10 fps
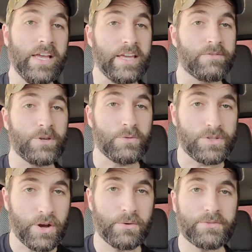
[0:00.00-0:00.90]
If you
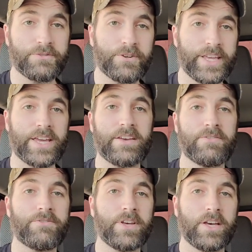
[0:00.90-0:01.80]
don't
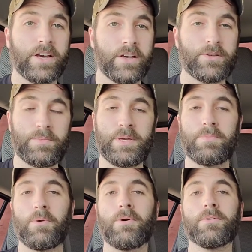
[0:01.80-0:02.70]
forgive other
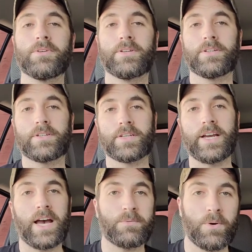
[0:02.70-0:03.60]
people,
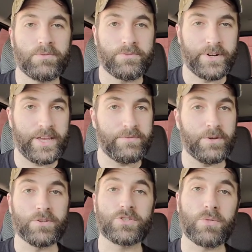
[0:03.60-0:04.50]
God won't forgive
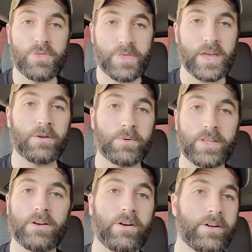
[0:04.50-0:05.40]
you. So think
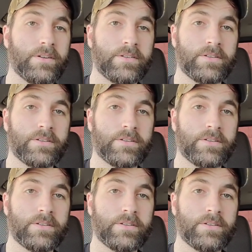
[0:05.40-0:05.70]
really hard.